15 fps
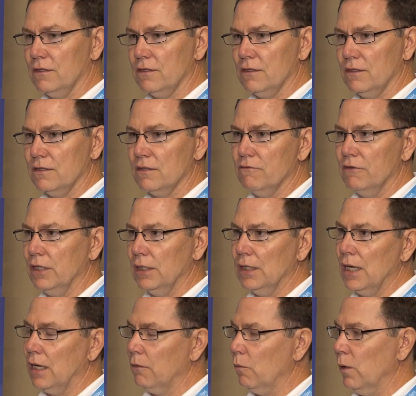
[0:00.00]
It's
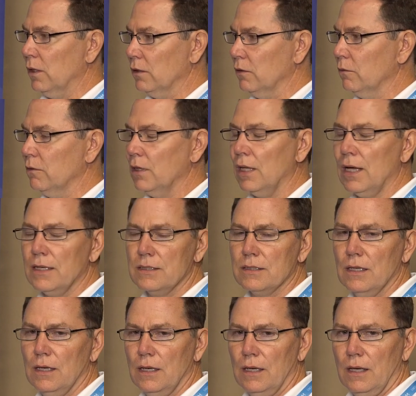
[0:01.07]
really not well utilized.